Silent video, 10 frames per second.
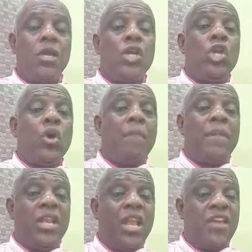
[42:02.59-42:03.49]
You have
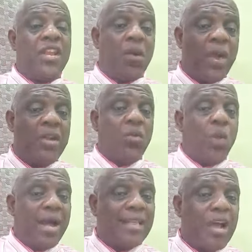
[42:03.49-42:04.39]
been living the way you
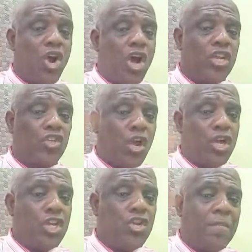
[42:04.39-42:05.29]
want, and God is
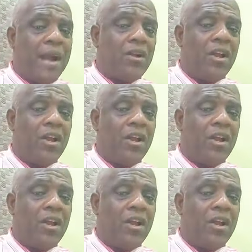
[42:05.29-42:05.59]
calling you back.